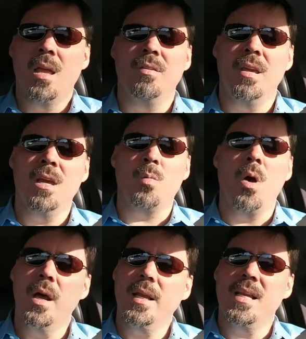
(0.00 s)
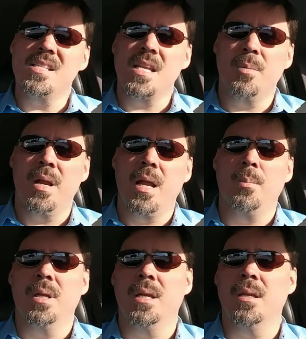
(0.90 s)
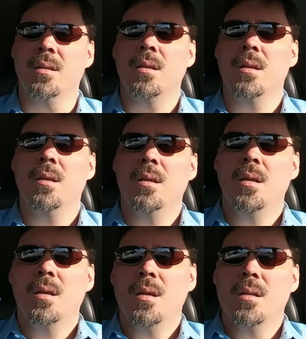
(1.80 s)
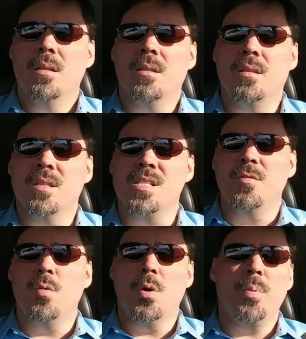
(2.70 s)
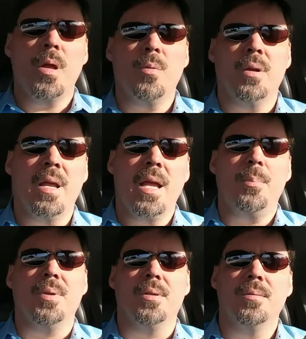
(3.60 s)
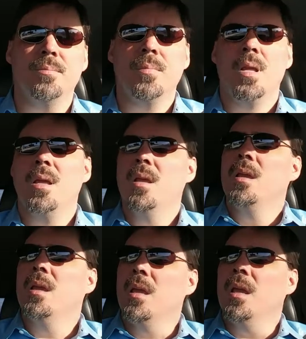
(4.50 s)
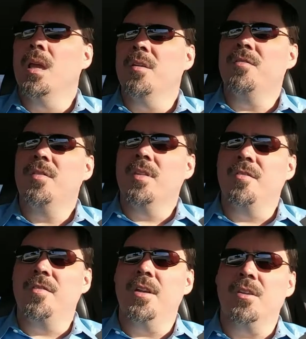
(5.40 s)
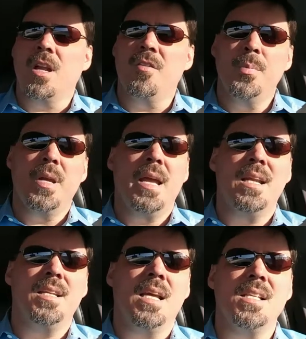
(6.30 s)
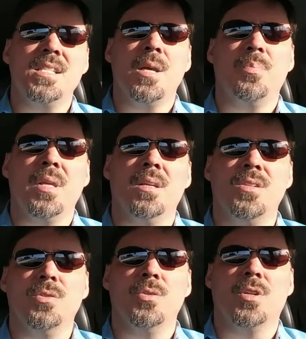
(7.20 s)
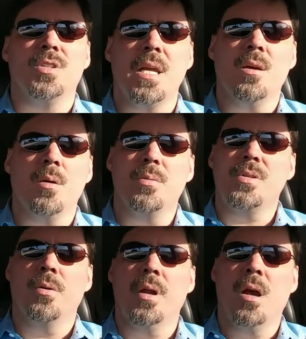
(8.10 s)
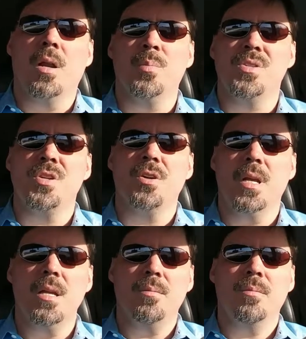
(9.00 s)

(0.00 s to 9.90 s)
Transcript: if he had won against Abraham Lincoln, the Civil War probably wouldn't have happened. If the federal government had done something to curtail what was going on in Missouri